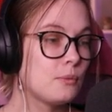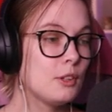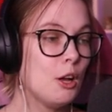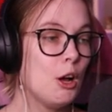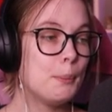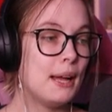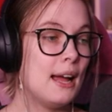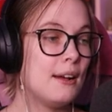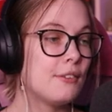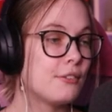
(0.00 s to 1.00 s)
On
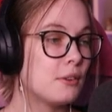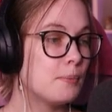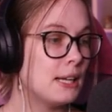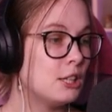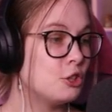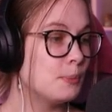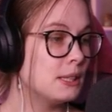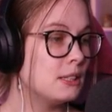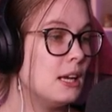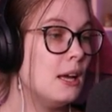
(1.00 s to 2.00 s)
behalf of the
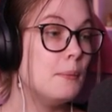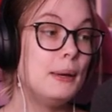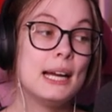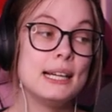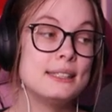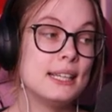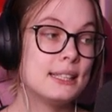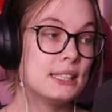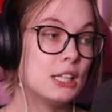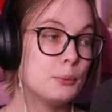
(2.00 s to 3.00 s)
management, may I take
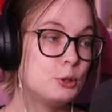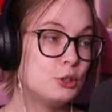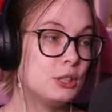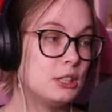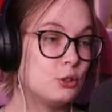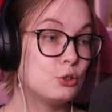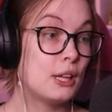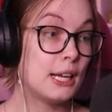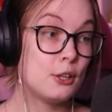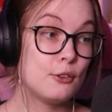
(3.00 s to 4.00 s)
this opportunity to
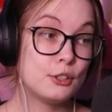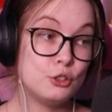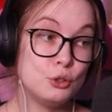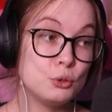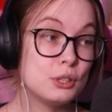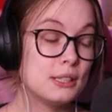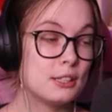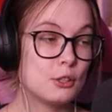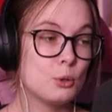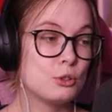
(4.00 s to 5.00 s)
thank you for choosing the
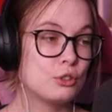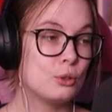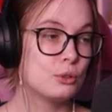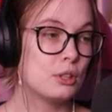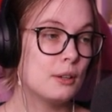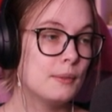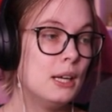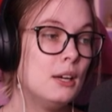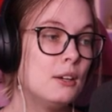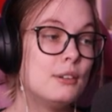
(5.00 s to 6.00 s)
Gold Saucer.
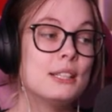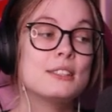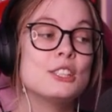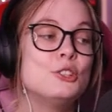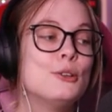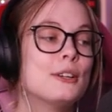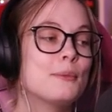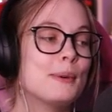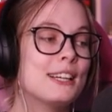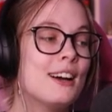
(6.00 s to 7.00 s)
Rest assured,
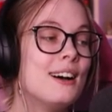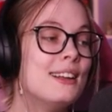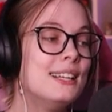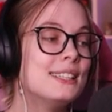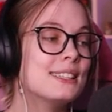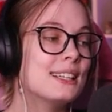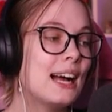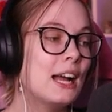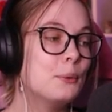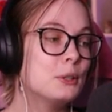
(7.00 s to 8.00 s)
my colleagues and
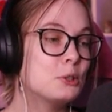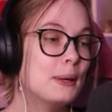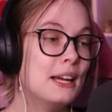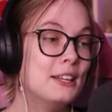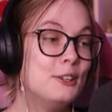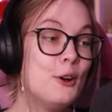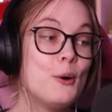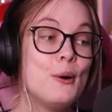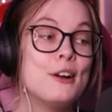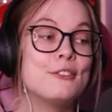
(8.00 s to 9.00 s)
I will spare no
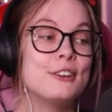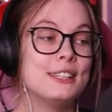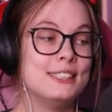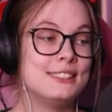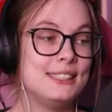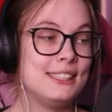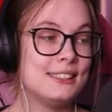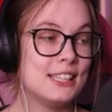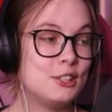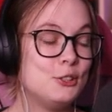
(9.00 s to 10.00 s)
effort in seeing
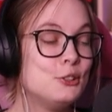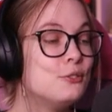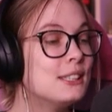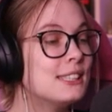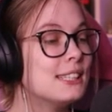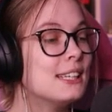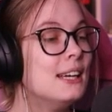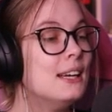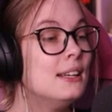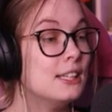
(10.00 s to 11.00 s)
that your visit
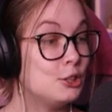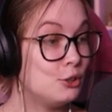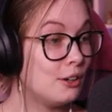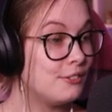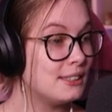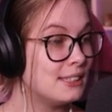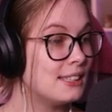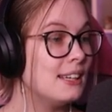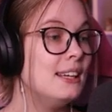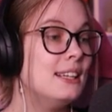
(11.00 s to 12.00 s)

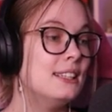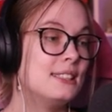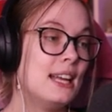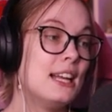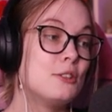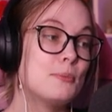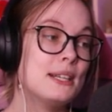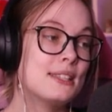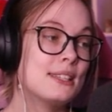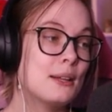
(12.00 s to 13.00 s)
is as
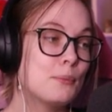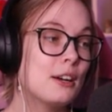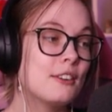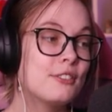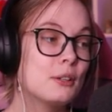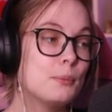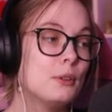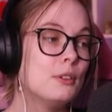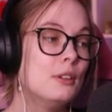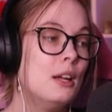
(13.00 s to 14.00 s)
pleasant and
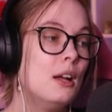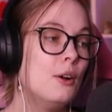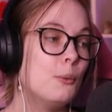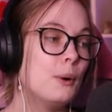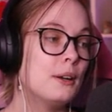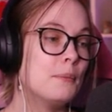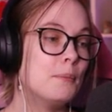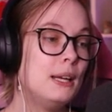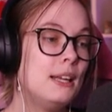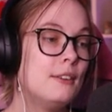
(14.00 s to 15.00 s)
profitable one.
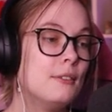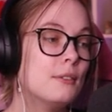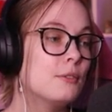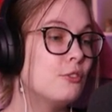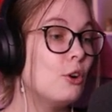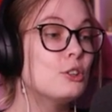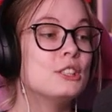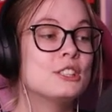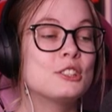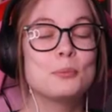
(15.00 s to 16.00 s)
May
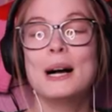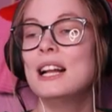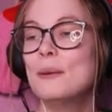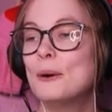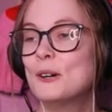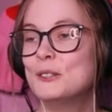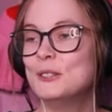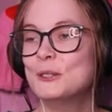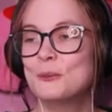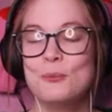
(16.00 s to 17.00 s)
fortune smile upon
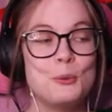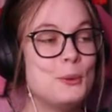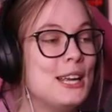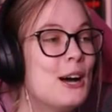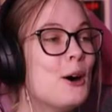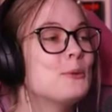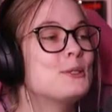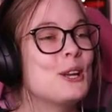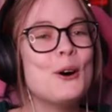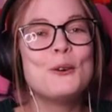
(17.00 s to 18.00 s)
you. We hope
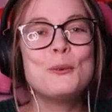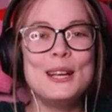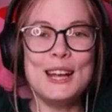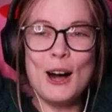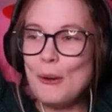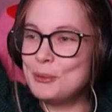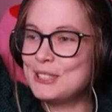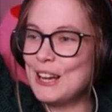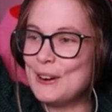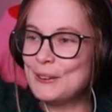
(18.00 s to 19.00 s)
so. We hope
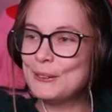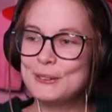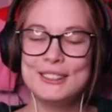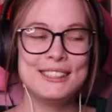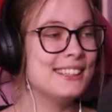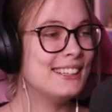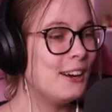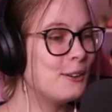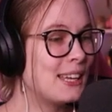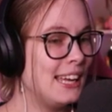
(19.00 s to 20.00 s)
so.
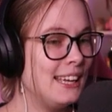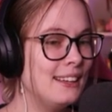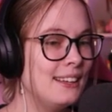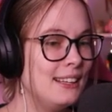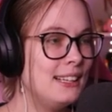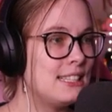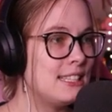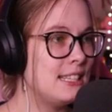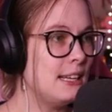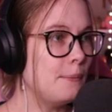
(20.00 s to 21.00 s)
Okay, let's
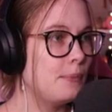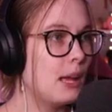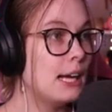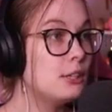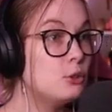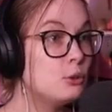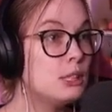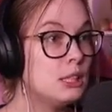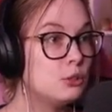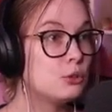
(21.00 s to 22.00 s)
see. I do
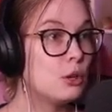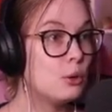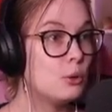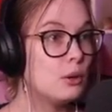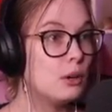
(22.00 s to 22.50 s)
need to go.